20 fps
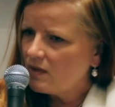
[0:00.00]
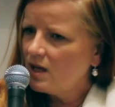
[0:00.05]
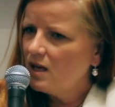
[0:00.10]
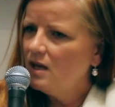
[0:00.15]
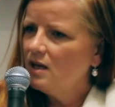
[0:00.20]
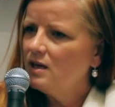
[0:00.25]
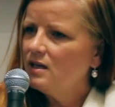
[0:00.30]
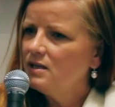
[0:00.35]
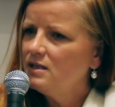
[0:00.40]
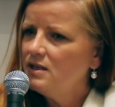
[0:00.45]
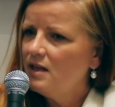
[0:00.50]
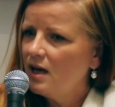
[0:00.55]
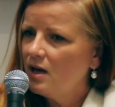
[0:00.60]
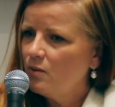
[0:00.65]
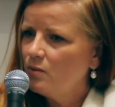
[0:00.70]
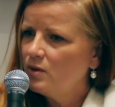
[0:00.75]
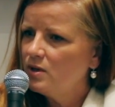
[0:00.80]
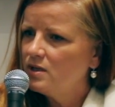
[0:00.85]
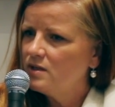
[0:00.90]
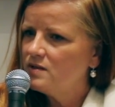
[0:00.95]
And
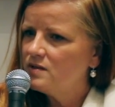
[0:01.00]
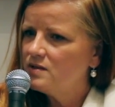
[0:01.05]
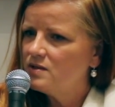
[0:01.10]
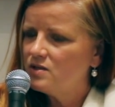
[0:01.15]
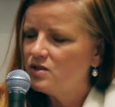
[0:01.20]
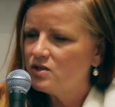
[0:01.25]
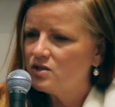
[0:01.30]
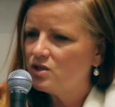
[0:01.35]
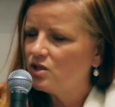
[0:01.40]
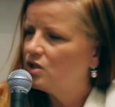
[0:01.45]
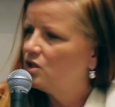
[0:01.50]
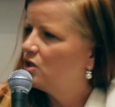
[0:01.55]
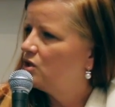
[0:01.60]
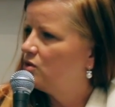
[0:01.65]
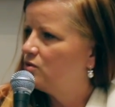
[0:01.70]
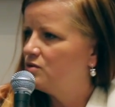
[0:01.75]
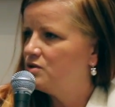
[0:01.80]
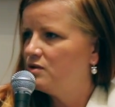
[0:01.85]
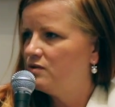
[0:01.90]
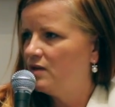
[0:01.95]
that one is just a
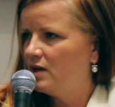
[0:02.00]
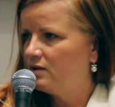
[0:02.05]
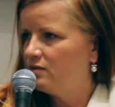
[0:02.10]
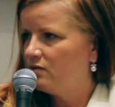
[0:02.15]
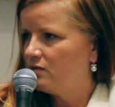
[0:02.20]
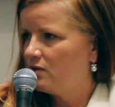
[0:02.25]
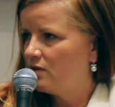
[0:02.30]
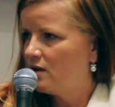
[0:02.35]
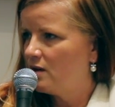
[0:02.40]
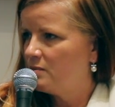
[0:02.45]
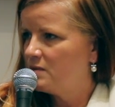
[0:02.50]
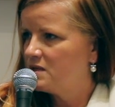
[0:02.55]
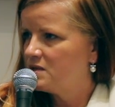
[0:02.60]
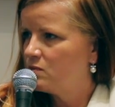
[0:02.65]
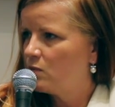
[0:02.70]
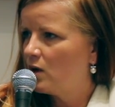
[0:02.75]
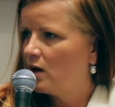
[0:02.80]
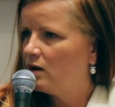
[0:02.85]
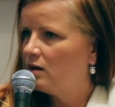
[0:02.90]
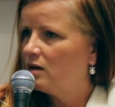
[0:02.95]
huge event for them as
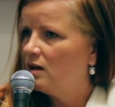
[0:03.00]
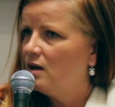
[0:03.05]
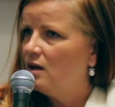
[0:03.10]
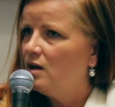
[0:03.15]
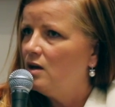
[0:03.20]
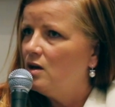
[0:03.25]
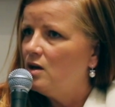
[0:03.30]
well.